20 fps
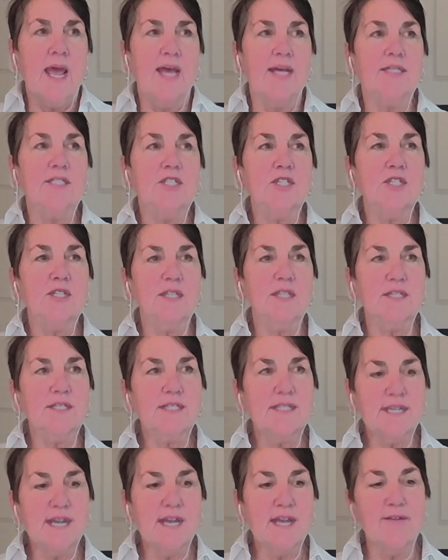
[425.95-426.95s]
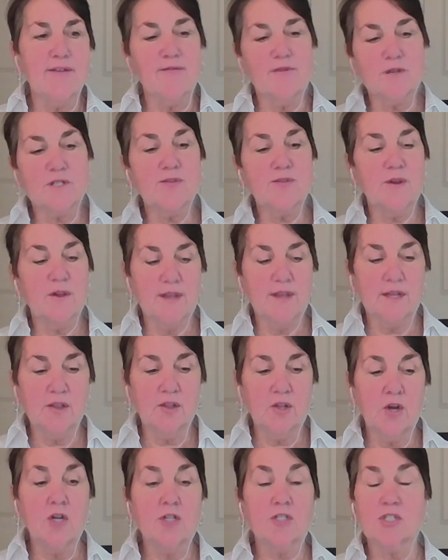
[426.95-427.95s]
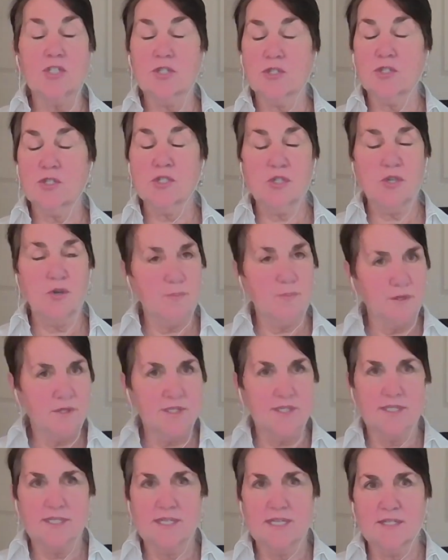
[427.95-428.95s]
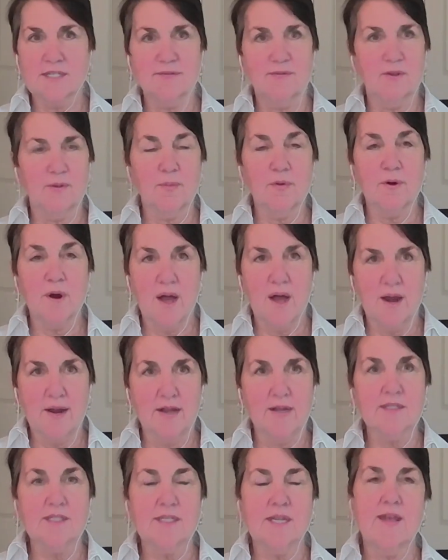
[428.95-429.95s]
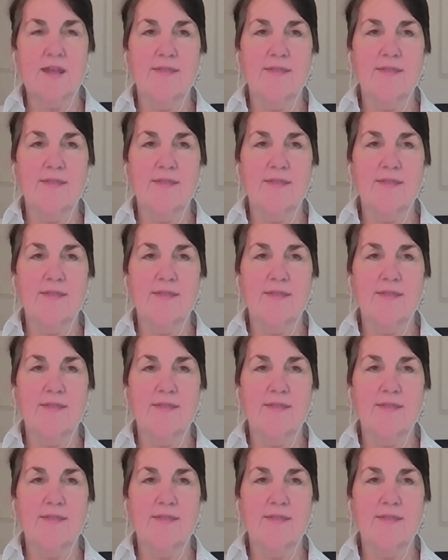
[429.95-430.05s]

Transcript: And to this day, first of all, they launched a super successful product,